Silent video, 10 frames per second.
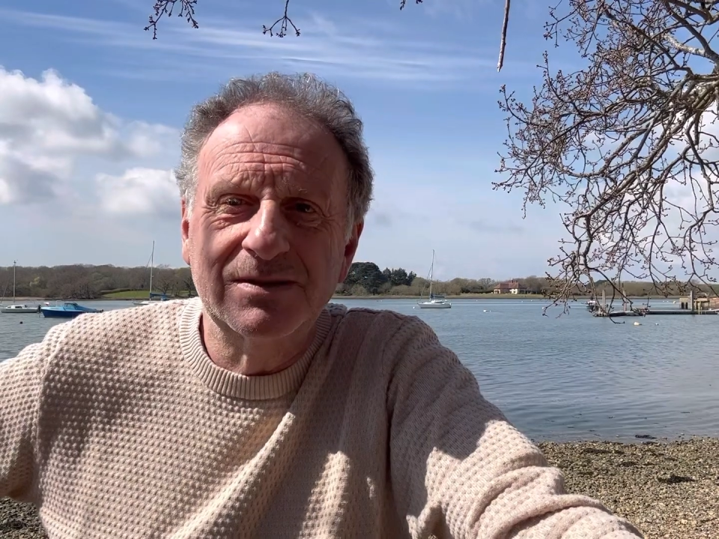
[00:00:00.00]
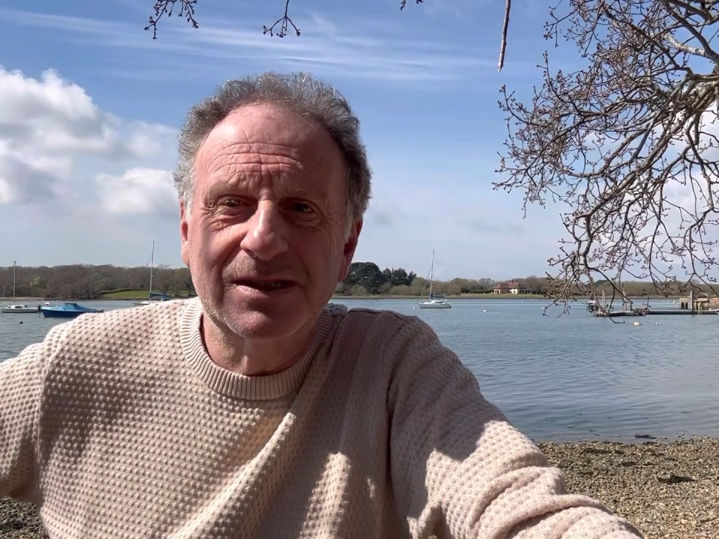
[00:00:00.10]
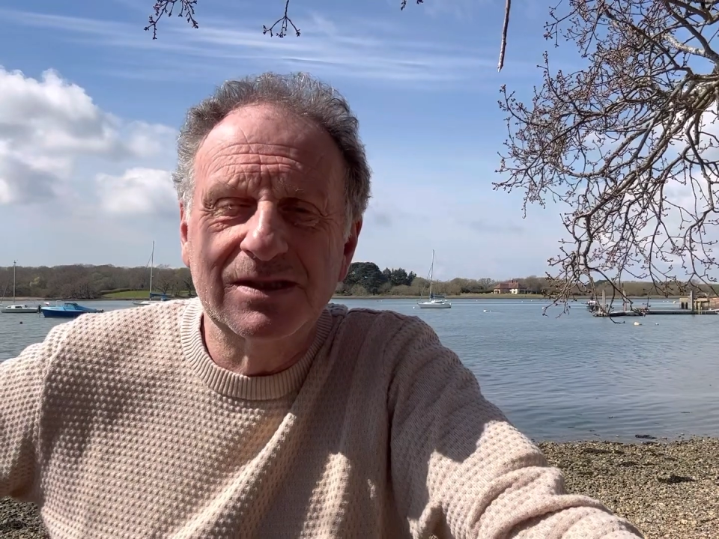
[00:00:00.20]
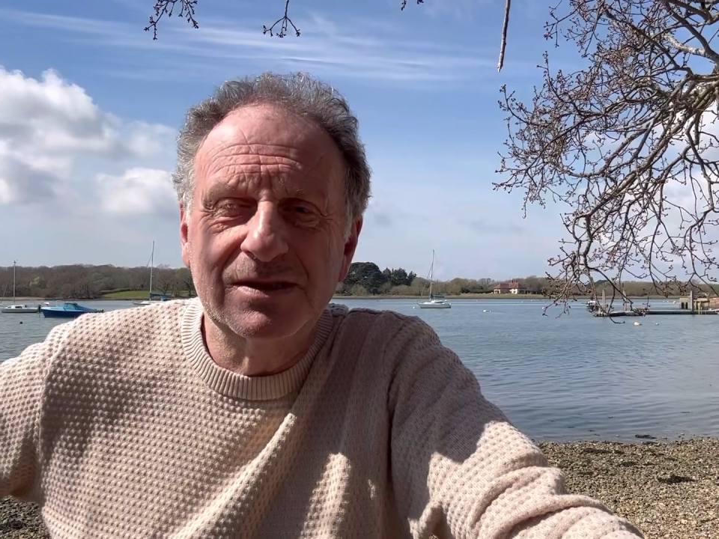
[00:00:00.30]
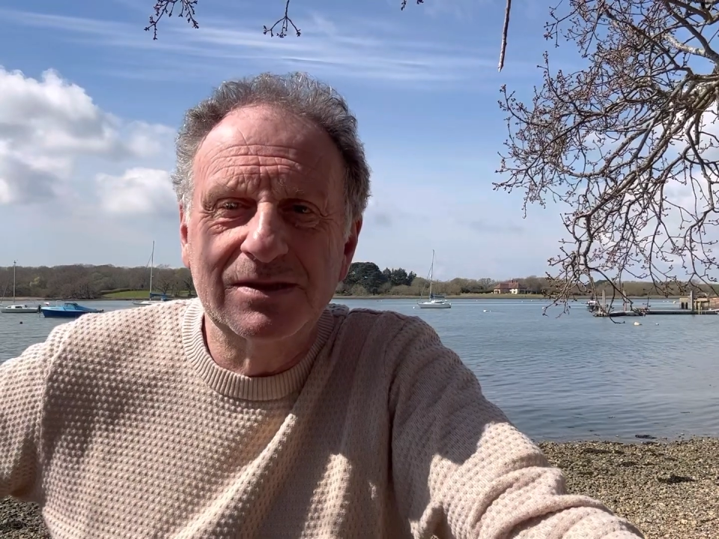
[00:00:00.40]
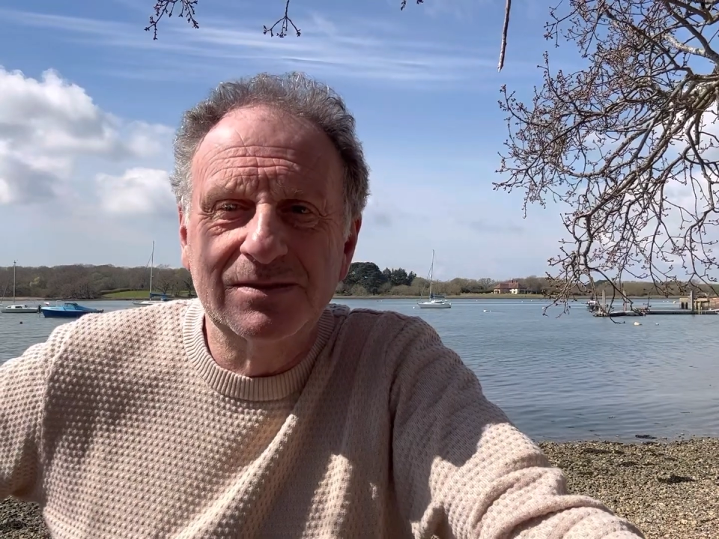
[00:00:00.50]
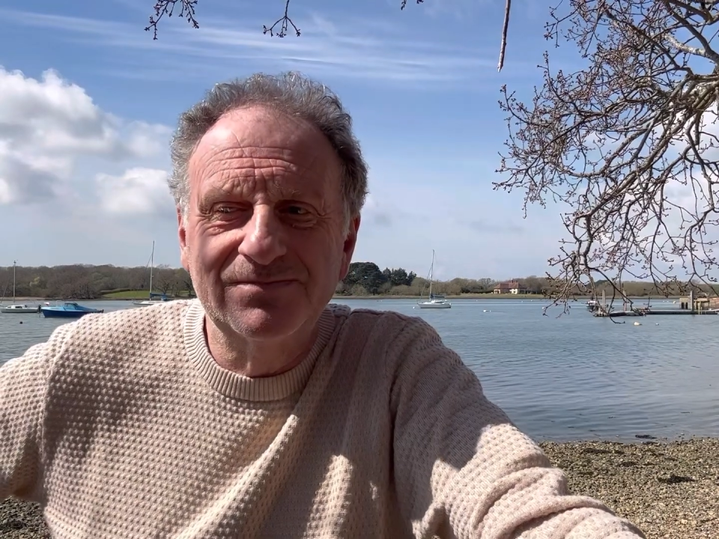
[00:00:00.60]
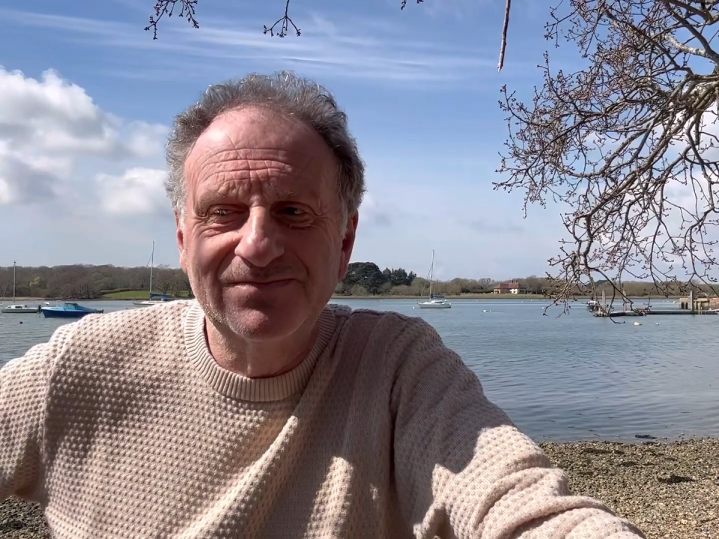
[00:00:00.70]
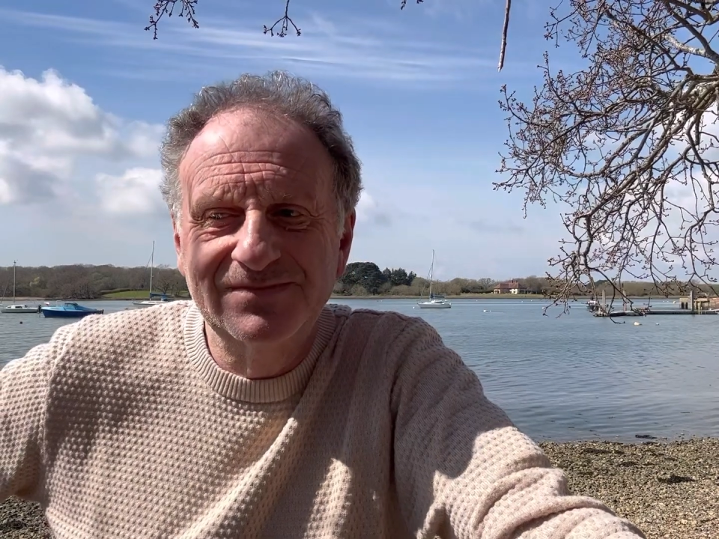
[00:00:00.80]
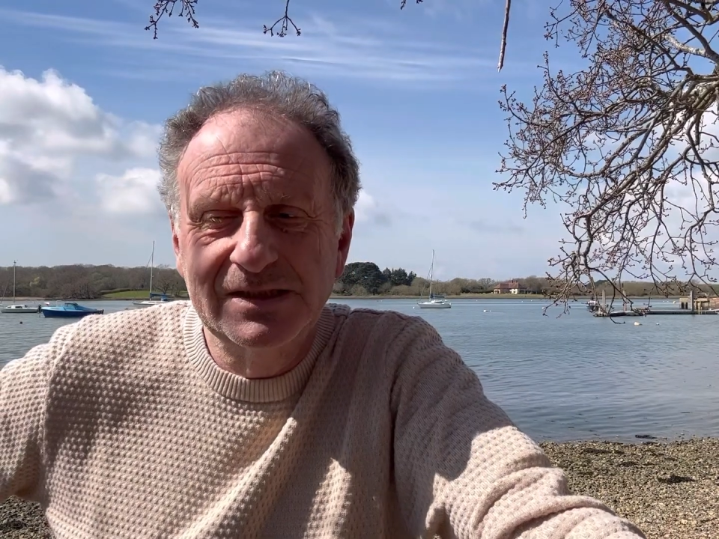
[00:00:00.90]
it's
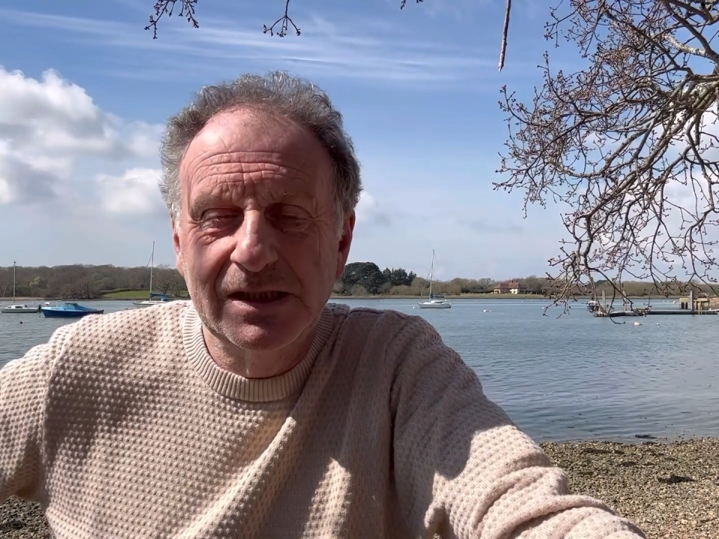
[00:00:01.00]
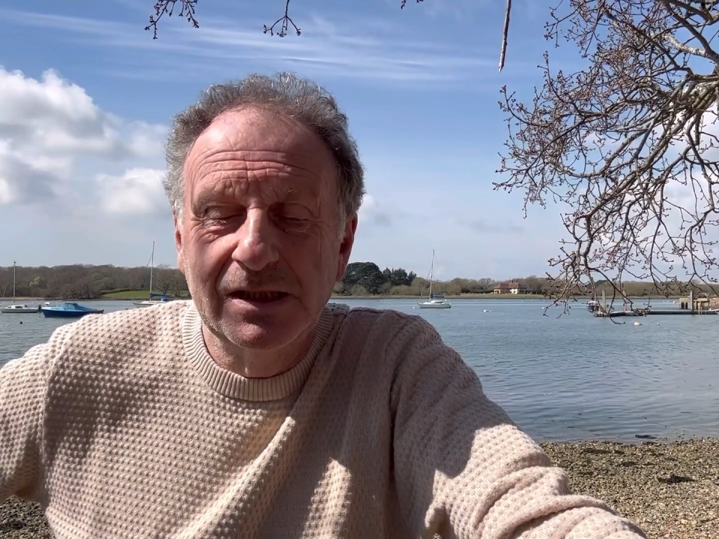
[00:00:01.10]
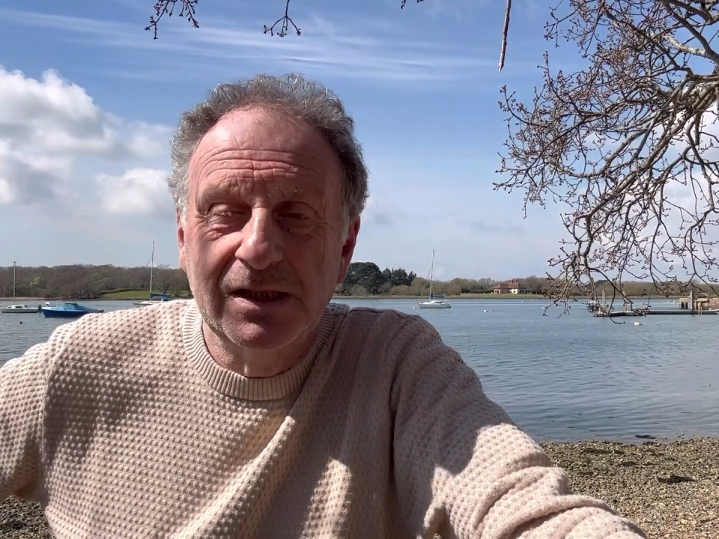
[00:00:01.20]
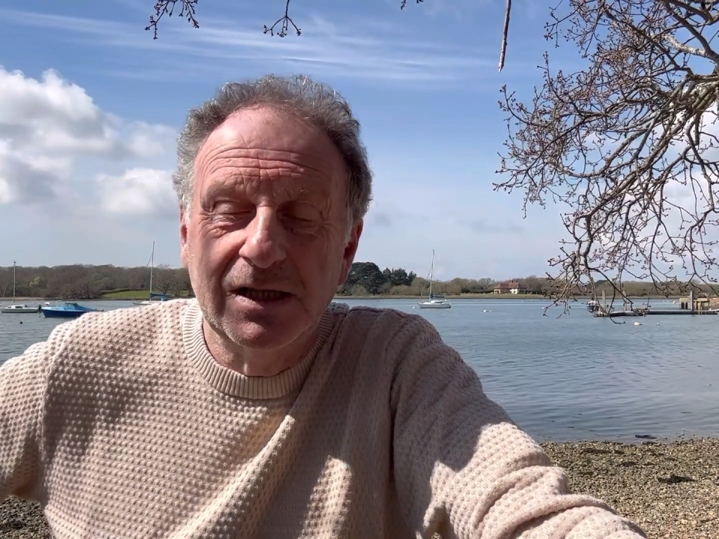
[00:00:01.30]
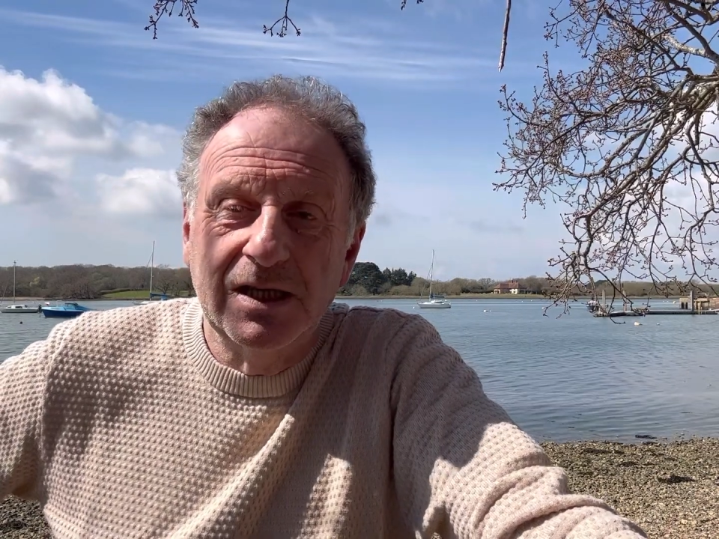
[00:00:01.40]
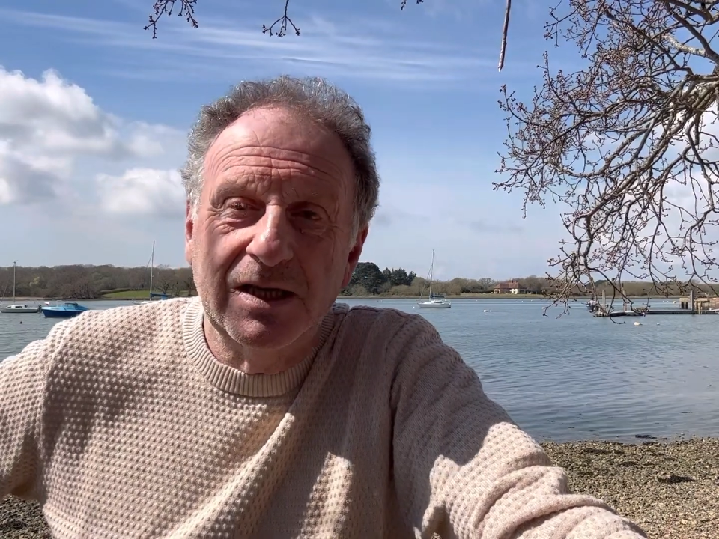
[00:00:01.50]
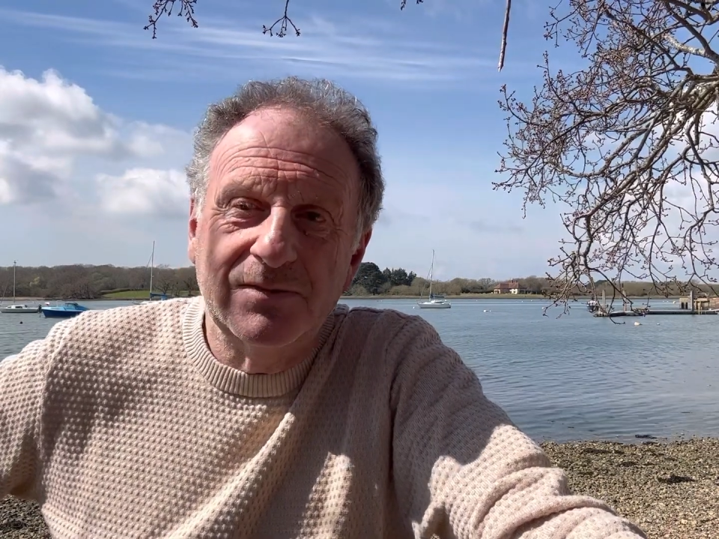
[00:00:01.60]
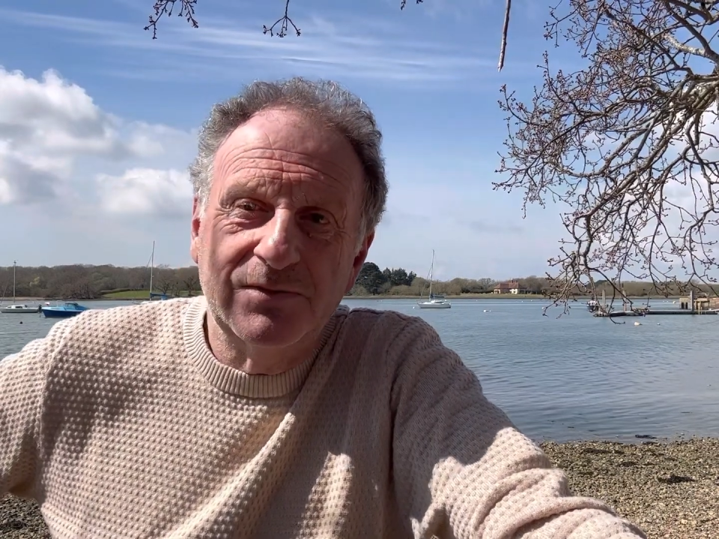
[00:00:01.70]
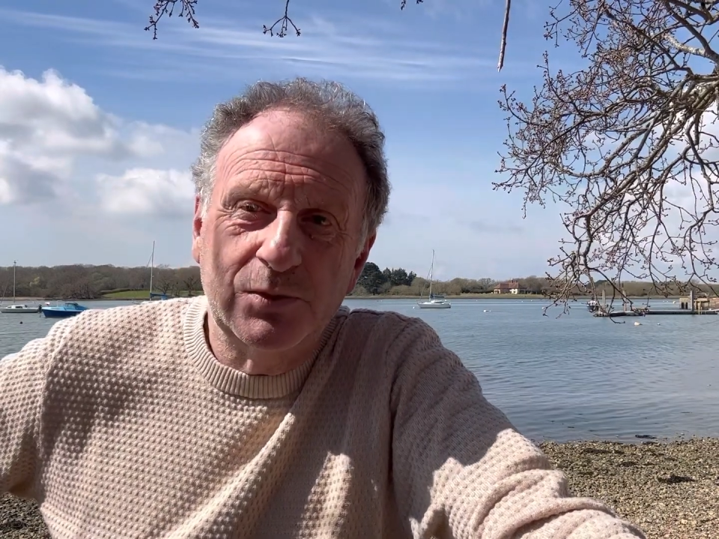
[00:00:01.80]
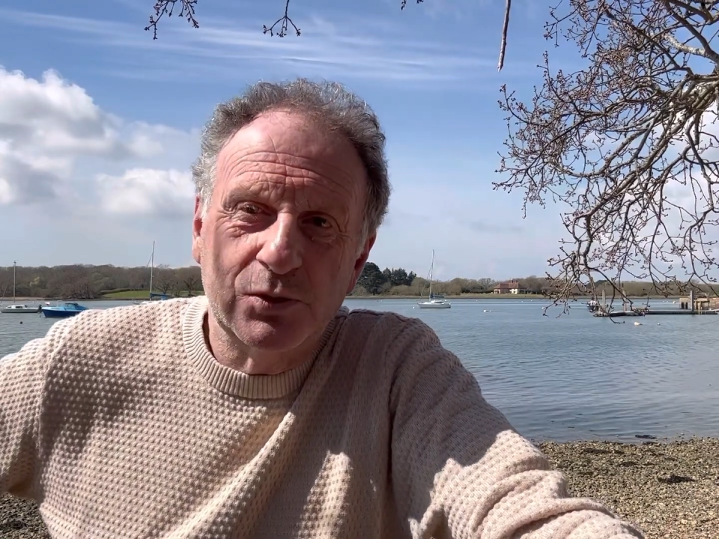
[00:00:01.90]

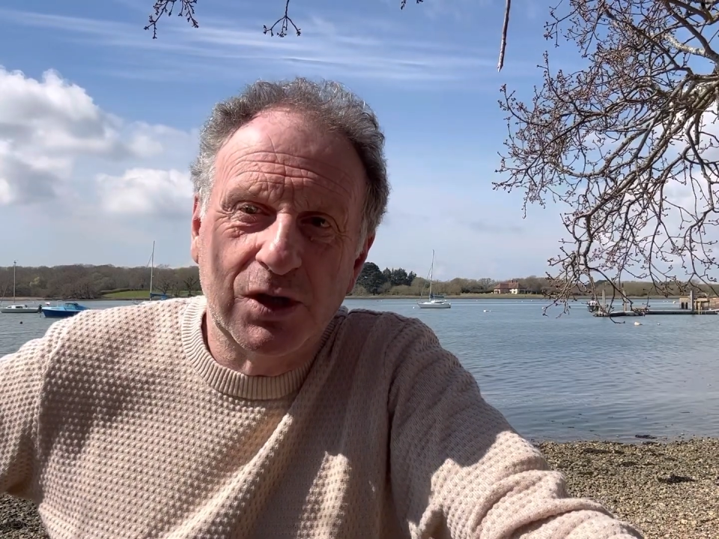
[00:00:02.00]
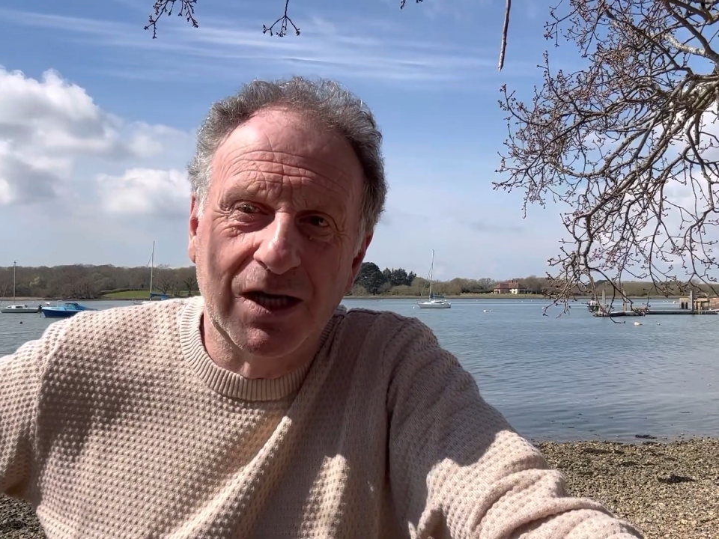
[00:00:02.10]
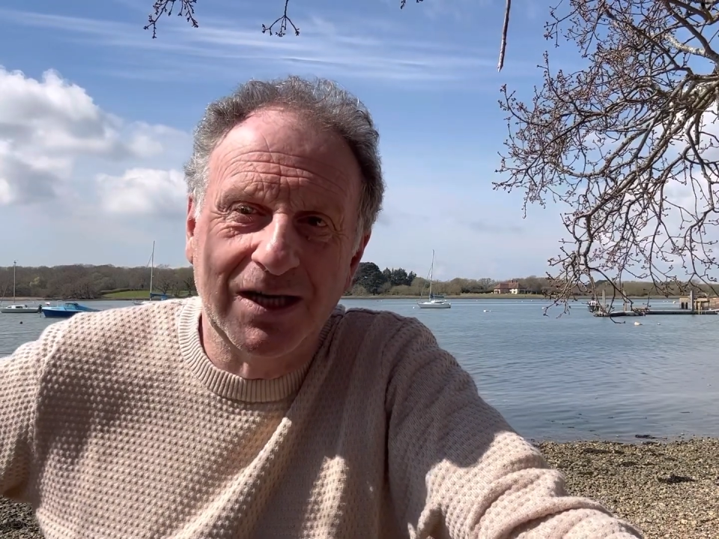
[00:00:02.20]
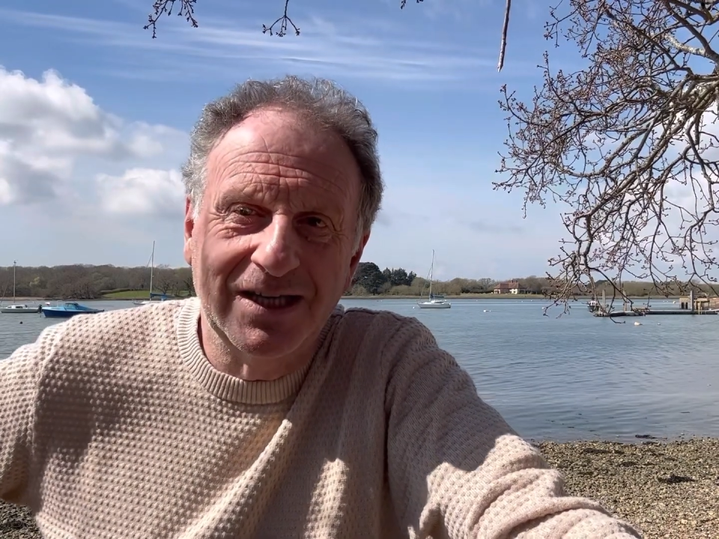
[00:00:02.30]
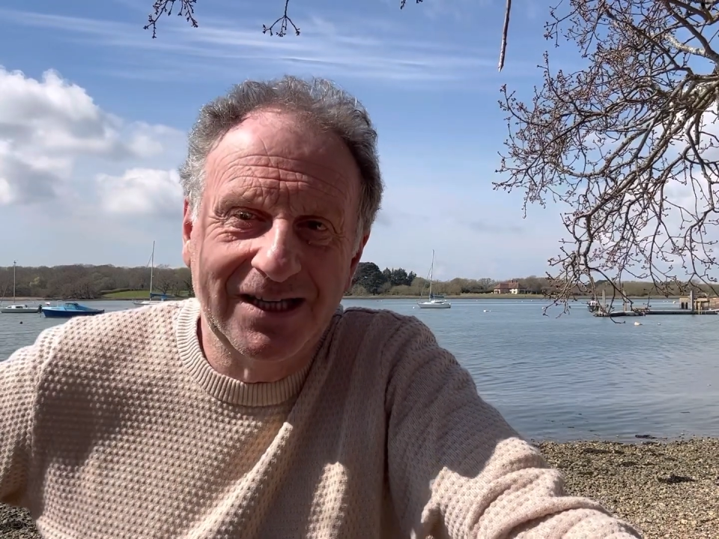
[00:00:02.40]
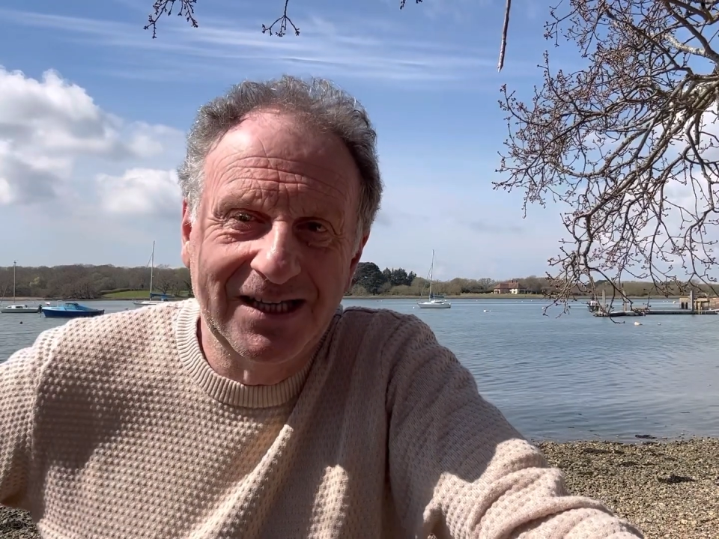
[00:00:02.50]
unfortunately